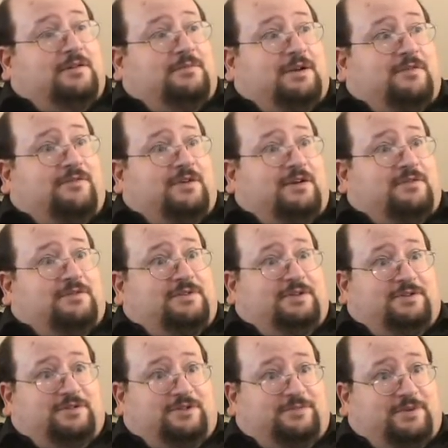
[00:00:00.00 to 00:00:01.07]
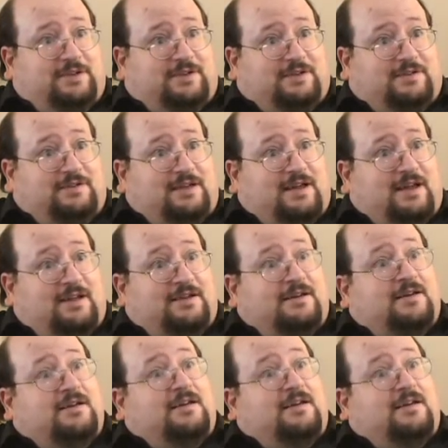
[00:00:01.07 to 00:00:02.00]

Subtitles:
My father didn't speak at that.